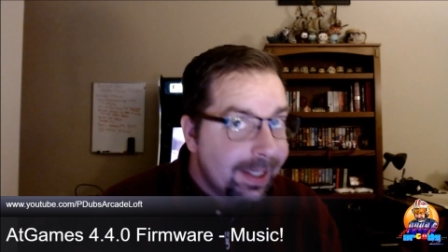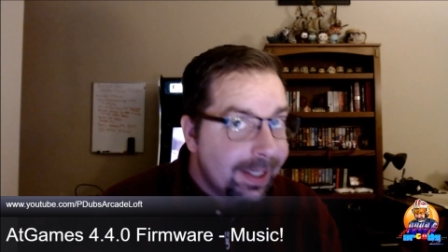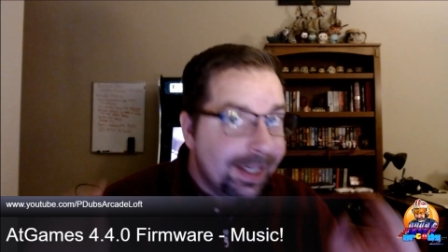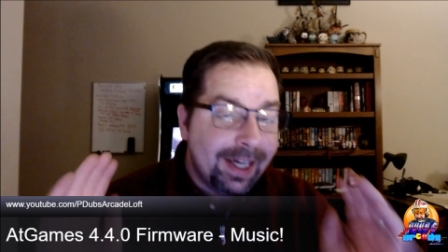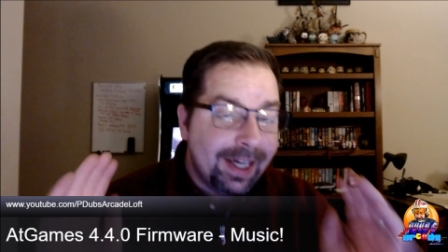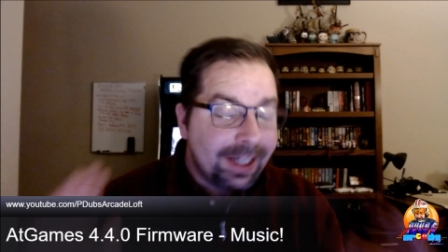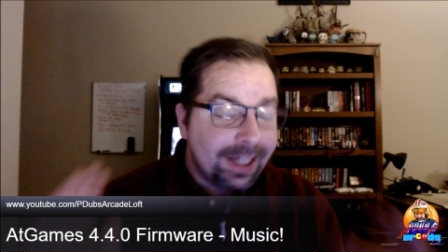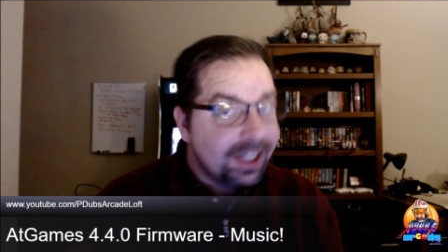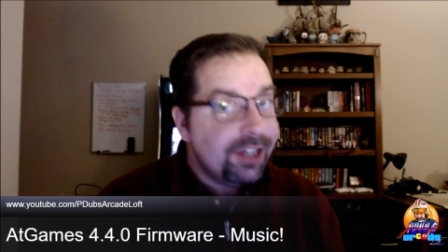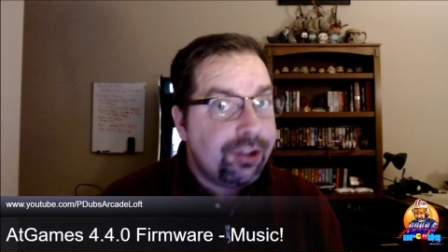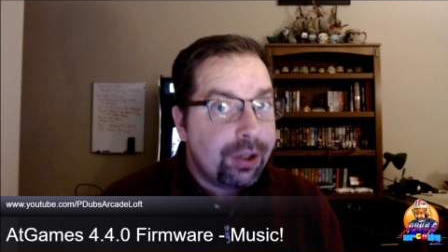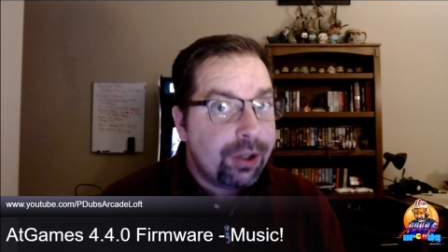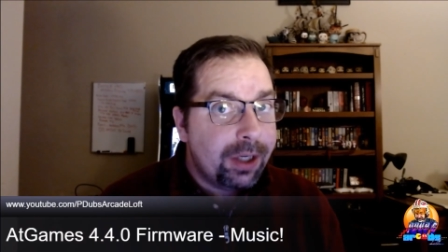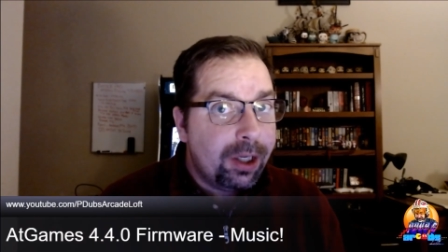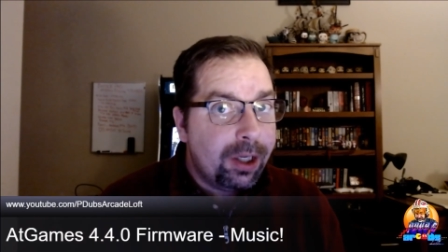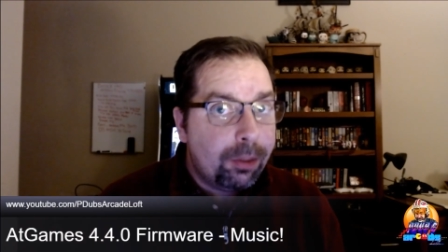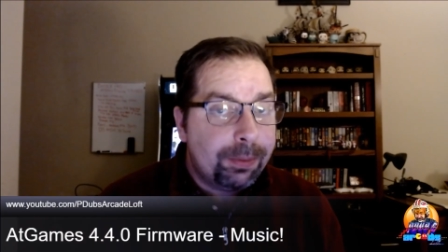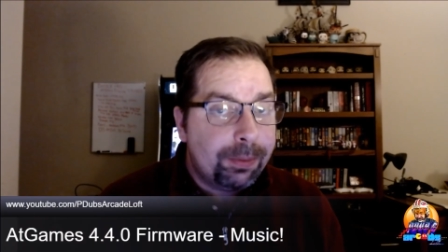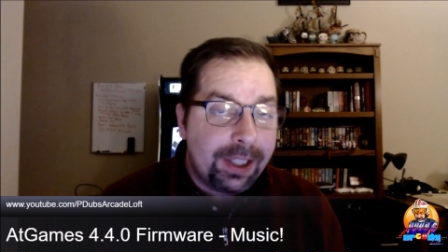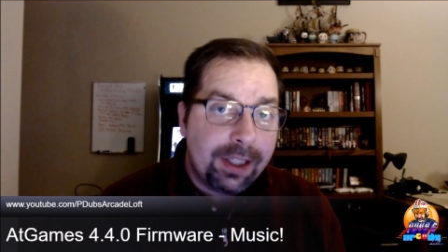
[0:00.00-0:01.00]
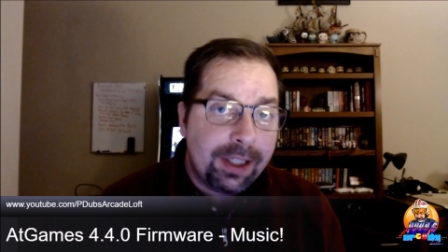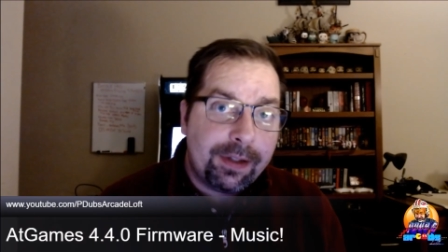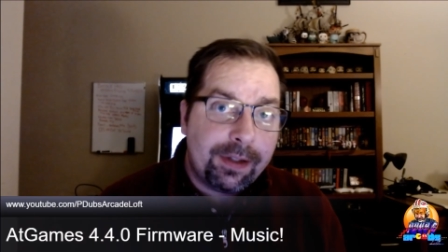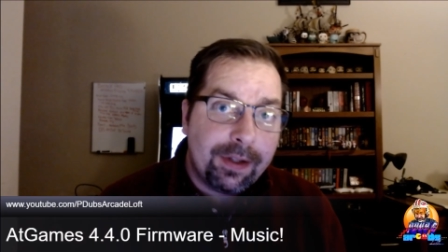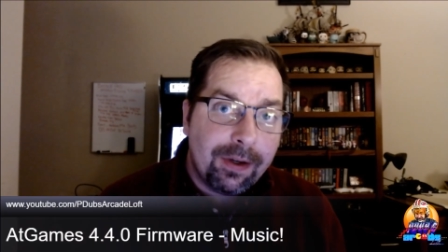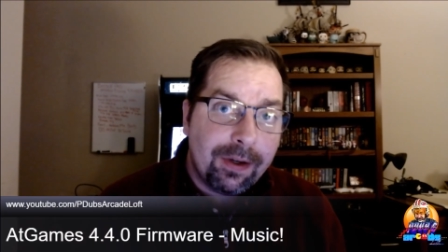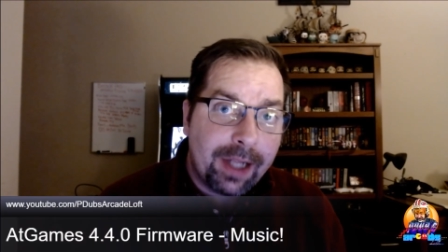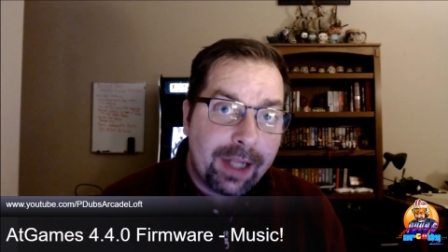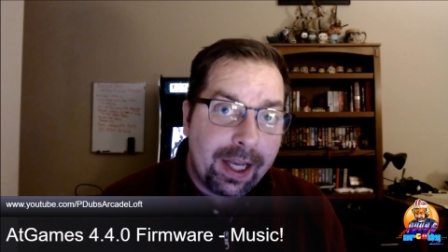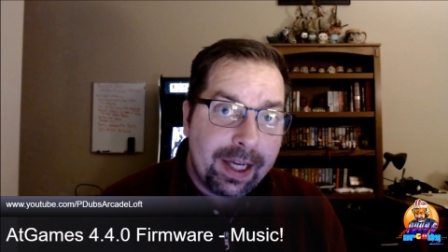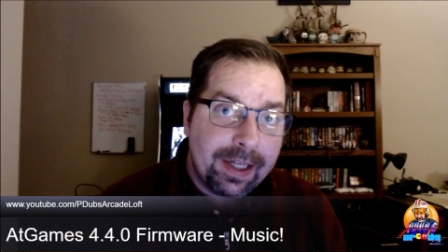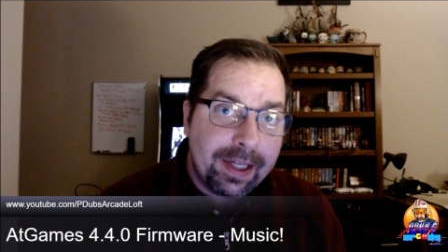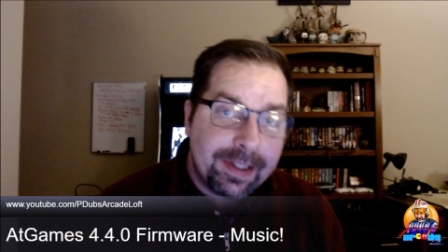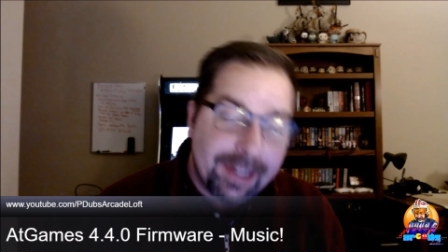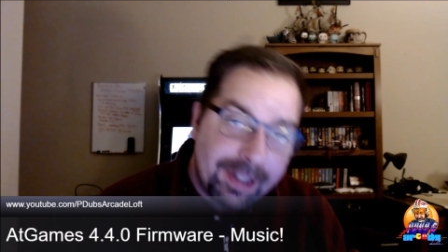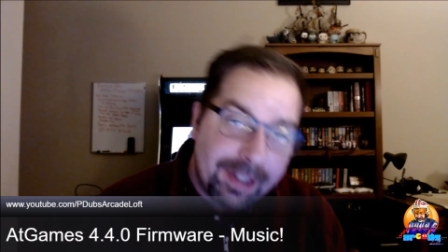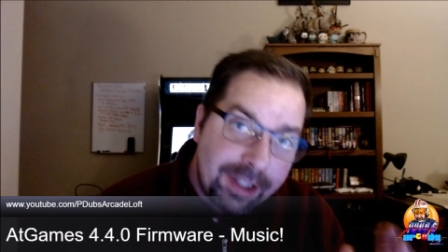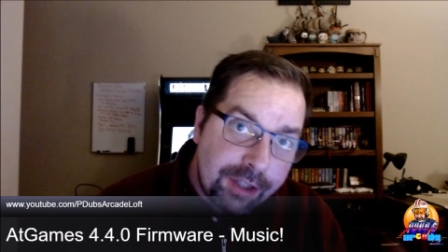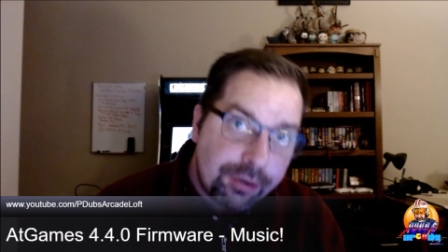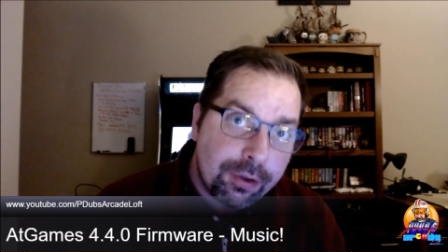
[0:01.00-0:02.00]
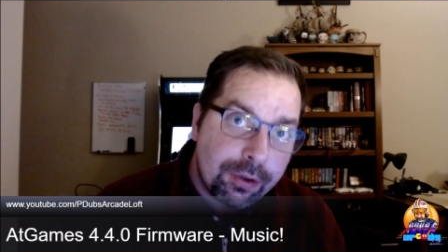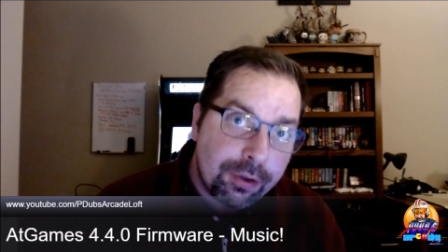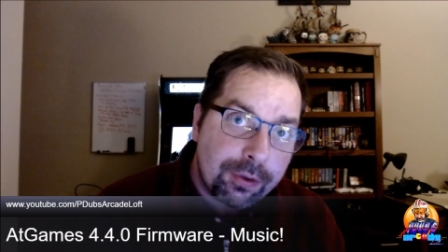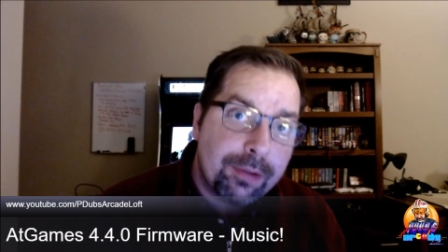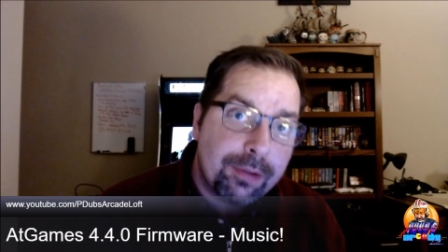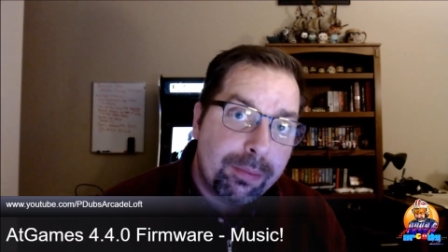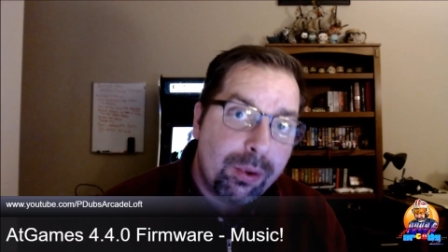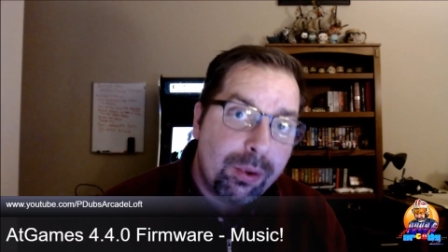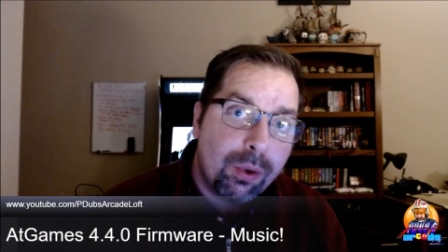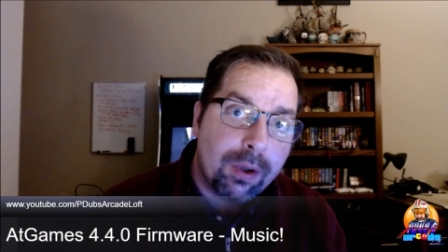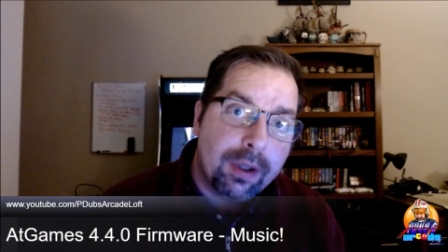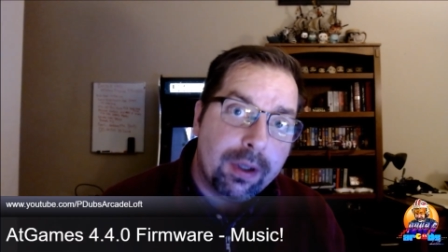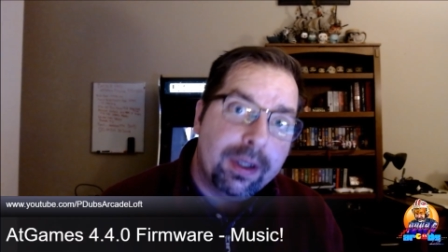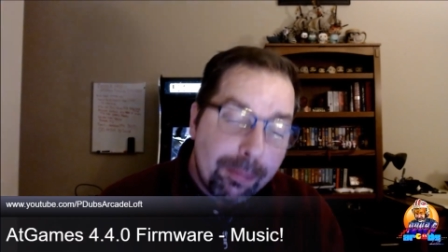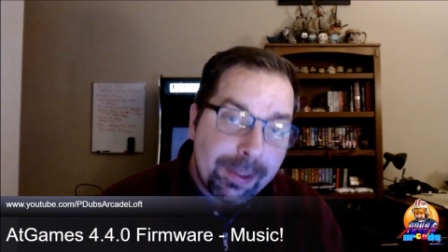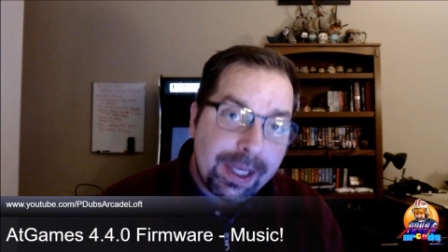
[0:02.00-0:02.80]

and I need your help to get there, guys. I need your support.